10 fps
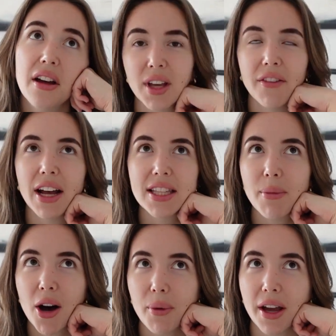I've had some
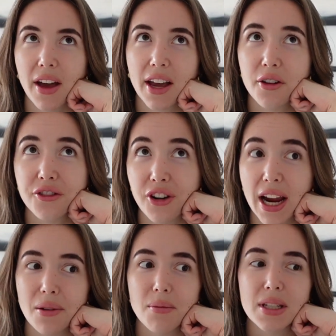artwork that I got
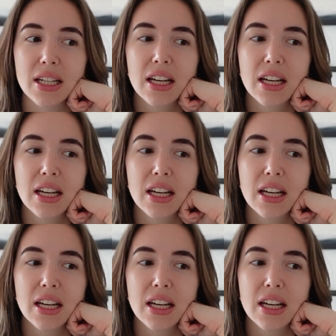framed.